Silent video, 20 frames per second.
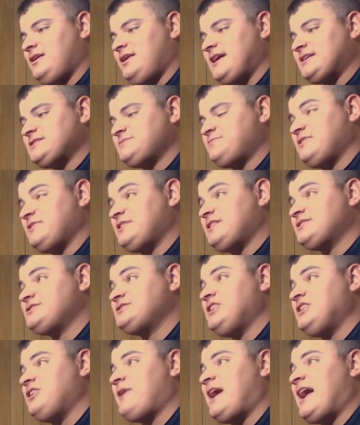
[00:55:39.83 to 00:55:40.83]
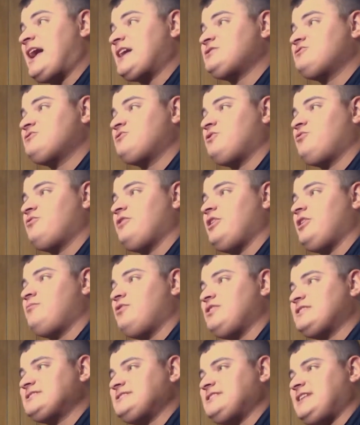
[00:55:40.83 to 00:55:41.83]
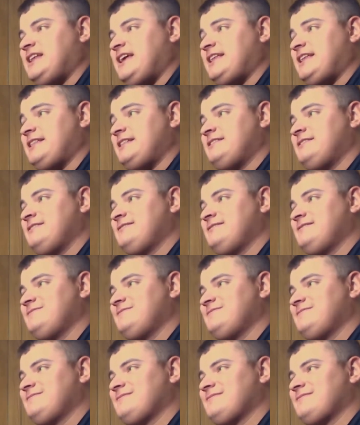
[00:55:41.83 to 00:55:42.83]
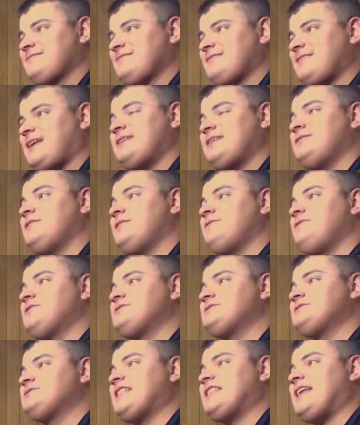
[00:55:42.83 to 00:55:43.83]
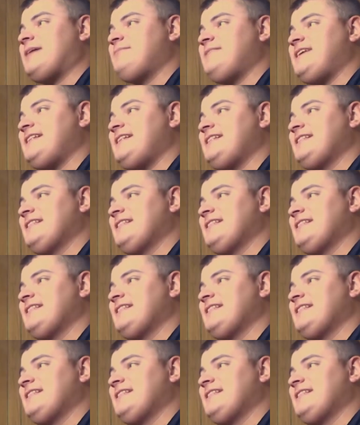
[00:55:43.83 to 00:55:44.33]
Yes, but there's no actual real books in it. I don't know if you saw that bit.